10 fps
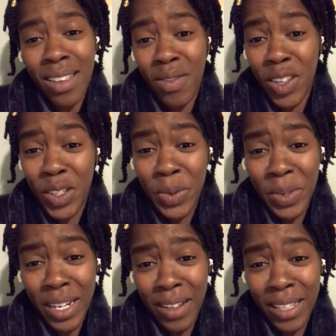if there's someone
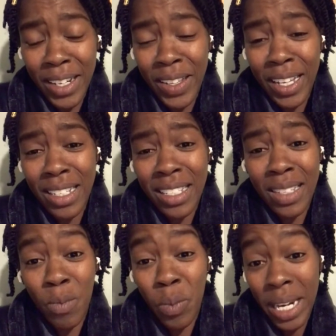out there that's
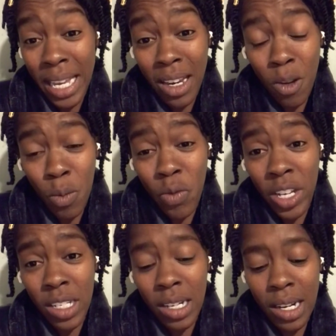planning on moving
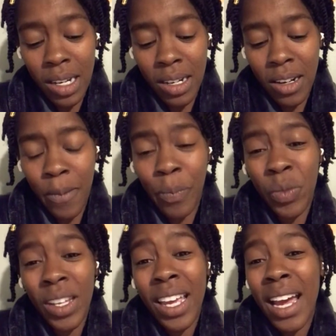to Ghana,
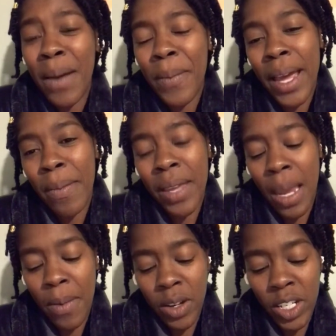I might be
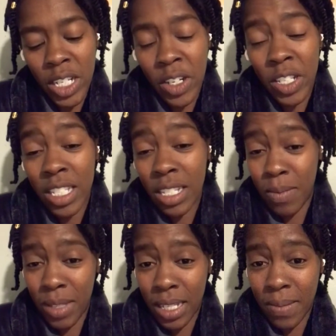able to share some
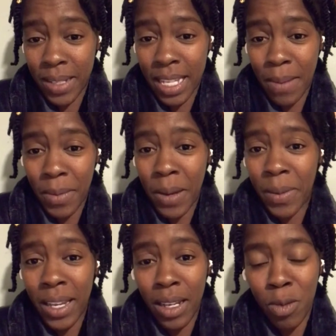tips that might be
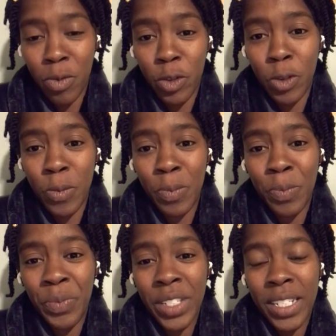helpful.
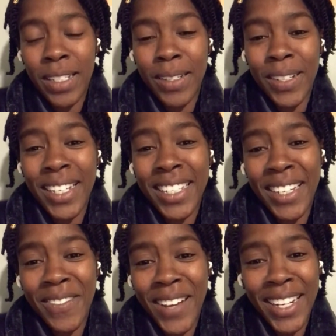So let's get
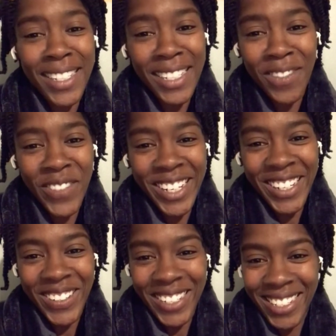right into the video.
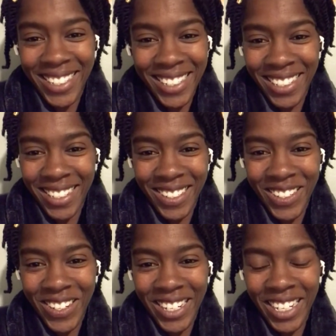Let's get
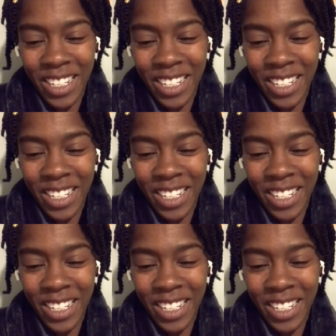started.